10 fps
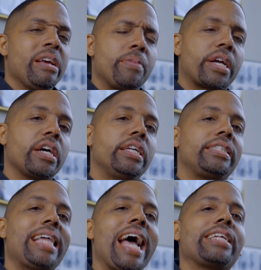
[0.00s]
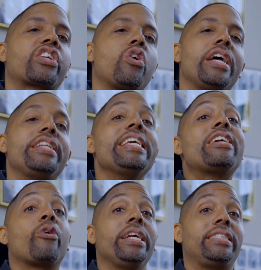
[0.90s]
because that's going to
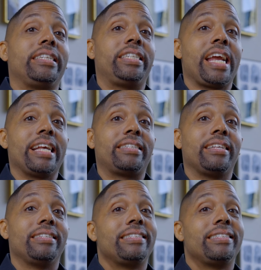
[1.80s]
decrease the chances